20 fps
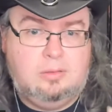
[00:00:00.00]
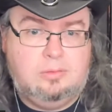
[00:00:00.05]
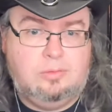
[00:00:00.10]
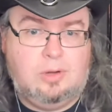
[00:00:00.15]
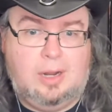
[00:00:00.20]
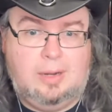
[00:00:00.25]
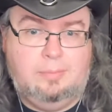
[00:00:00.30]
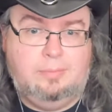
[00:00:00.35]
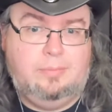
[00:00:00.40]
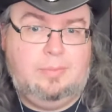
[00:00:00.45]

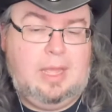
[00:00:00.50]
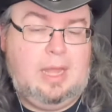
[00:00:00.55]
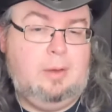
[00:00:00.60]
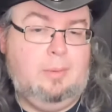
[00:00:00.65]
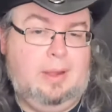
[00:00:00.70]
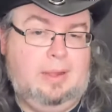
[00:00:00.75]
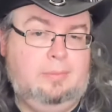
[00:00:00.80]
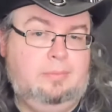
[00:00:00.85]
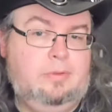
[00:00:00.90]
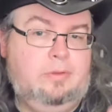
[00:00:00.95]
Right.
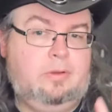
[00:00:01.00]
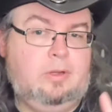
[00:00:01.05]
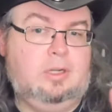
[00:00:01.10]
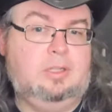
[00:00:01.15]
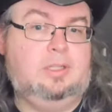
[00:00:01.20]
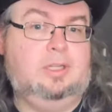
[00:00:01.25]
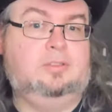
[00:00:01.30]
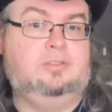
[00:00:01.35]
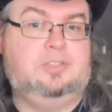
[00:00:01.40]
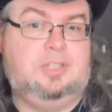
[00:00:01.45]
Anyway, you've got
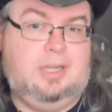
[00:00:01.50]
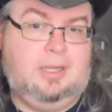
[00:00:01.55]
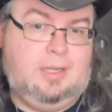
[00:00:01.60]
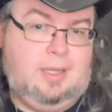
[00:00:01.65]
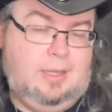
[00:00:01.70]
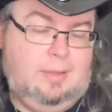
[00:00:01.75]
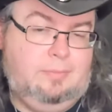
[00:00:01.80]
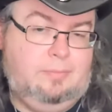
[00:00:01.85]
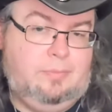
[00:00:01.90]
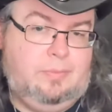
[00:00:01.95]
a dust
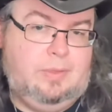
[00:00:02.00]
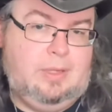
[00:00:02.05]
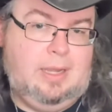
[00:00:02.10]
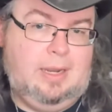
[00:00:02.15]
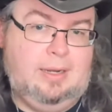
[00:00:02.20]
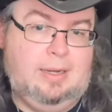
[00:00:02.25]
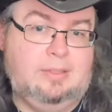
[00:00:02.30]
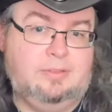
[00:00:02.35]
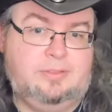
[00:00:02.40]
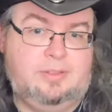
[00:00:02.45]
jacket,
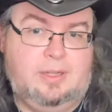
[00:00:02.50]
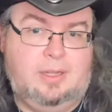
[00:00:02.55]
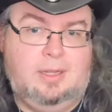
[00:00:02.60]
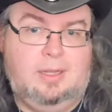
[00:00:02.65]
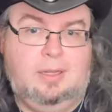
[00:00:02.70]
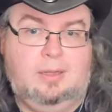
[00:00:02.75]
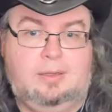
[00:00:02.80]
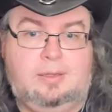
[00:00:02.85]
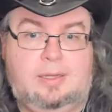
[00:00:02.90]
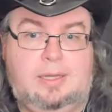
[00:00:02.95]
and it's
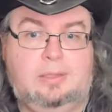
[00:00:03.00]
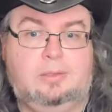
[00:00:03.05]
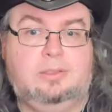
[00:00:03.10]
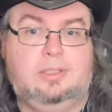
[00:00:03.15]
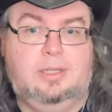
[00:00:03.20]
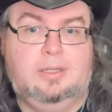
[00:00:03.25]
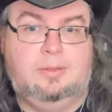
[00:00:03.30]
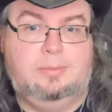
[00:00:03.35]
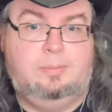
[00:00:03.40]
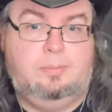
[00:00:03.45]

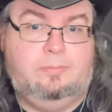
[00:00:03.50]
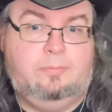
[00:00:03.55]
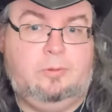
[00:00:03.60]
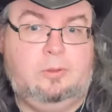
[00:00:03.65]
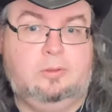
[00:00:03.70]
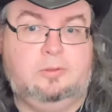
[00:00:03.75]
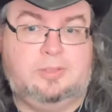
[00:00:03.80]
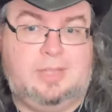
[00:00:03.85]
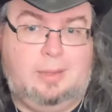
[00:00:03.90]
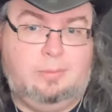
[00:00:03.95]
gilded,
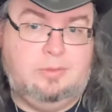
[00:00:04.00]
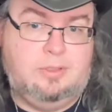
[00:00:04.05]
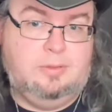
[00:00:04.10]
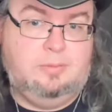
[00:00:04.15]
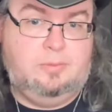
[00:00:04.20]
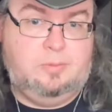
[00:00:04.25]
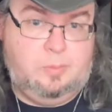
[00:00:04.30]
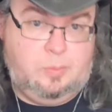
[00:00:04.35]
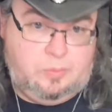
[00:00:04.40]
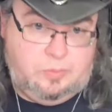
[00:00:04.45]
full stamped,
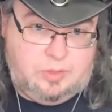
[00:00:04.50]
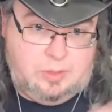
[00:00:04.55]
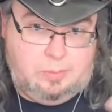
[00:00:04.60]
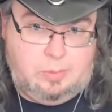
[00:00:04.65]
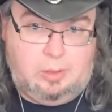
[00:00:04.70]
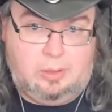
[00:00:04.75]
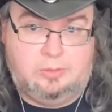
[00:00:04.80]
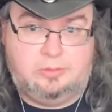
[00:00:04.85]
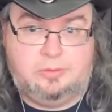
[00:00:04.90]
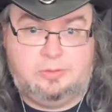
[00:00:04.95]

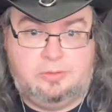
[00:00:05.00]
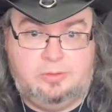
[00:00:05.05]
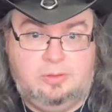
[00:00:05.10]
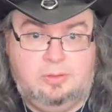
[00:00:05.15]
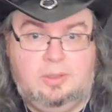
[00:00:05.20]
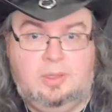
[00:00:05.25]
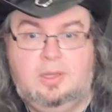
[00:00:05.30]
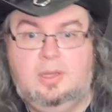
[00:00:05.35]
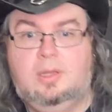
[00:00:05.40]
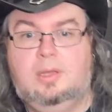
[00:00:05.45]
debossed.
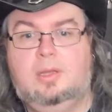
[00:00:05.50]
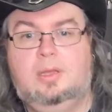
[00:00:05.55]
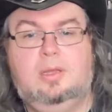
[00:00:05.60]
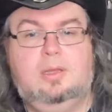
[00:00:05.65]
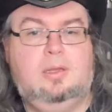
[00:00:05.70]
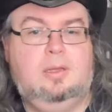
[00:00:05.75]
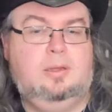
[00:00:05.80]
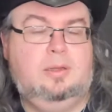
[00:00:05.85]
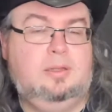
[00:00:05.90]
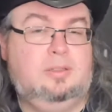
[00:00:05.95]

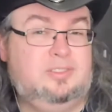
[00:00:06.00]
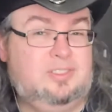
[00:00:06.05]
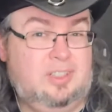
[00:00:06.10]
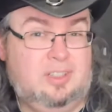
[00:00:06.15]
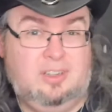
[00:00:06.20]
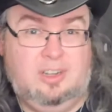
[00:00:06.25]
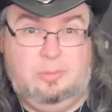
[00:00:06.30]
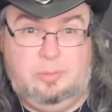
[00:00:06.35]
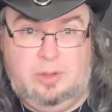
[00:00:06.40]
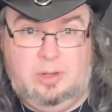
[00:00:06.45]
It's going
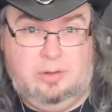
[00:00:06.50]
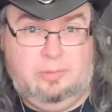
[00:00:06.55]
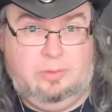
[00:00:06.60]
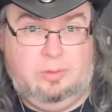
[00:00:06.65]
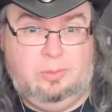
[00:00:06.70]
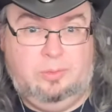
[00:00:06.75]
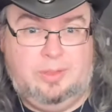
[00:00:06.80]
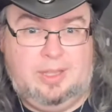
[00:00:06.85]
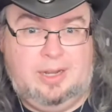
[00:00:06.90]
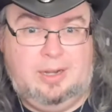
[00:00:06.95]
to look
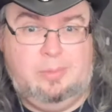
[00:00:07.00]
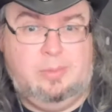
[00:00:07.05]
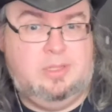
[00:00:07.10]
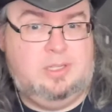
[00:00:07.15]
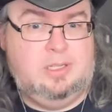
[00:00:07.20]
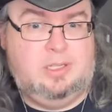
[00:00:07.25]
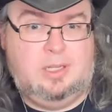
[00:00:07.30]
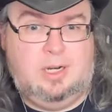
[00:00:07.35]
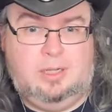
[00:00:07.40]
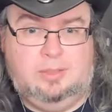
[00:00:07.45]
beautiful. That
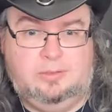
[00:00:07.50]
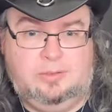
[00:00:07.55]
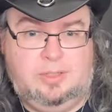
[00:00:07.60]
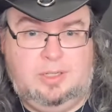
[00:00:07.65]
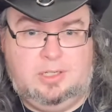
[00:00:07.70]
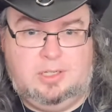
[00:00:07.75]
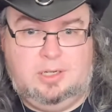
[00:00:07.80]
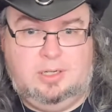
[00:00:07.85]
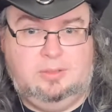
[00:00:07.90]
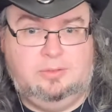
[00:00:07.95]
limited deluxe
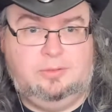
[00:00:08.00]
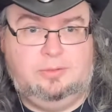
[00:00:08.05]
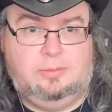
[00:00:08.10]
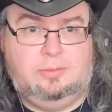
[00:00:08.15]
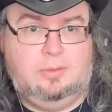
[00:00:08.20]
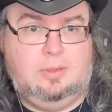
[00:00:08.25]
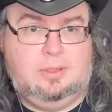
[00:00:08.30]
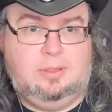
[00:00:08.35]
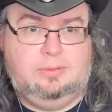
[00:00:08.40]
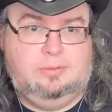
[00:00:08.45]
edition, it's
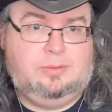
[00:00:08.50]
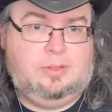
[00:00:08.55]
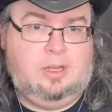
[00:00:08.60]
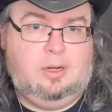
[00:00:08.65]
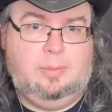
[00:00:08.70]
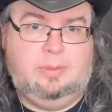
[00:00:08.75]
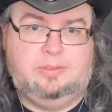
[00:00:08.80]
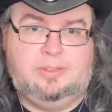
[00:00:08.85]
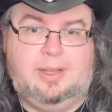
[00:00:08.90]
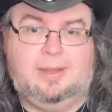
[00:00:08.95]
going to
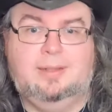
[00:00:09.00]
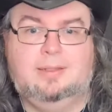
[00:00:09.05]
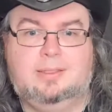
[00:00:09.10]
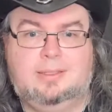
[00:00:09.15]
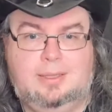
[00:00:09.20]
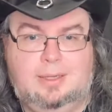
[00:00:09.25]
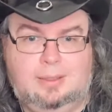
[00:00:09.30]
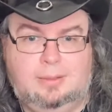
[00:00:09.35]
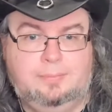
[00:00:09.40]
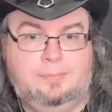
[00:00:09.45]
be second to
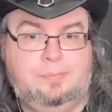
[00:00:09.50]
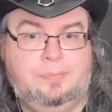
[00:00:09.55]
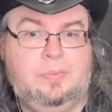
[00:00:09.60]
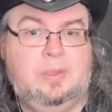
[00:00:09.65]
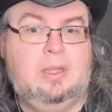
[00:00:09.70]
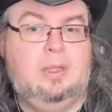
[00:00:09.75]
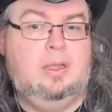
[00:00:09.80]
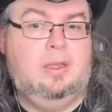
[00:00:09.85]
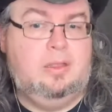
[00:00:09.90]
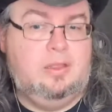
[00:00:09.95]
none.
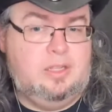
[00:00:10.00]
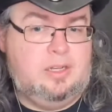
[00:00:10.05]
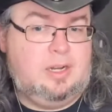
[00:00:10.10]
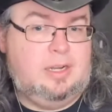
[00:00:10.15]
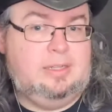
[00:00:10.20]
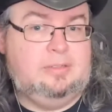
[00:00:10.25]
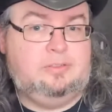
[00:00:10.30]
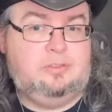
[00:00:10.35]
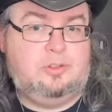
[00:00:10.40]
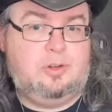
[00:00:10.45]
The
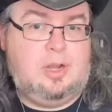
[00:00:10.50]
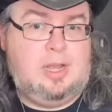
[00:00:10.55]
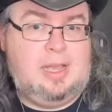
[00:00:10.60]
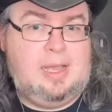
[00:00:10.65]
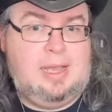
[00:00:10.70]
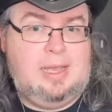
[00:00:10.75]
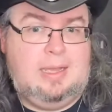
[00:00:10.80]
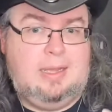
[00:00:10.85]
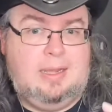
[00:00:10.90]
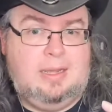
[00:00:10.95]
dice
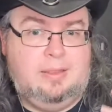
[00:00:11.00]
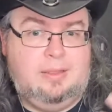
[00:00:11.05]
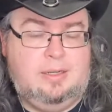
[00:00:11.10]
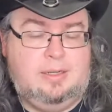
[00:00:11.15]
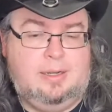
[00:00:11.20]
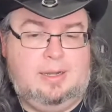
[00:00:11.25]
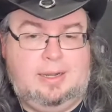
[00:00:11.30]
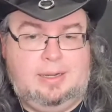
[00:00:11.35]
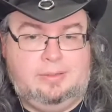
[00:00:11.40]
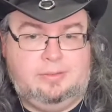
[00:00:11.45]
tray and the
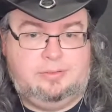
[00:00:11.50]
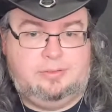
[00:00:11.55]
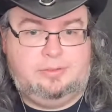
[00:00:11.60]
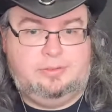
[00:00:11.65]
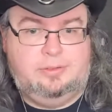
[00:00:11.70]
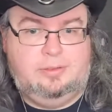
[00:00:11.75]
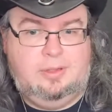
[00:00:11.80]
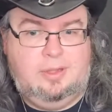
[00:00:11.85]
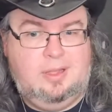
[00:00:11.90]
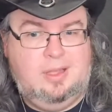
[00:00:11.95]

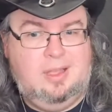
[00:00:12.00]
dice.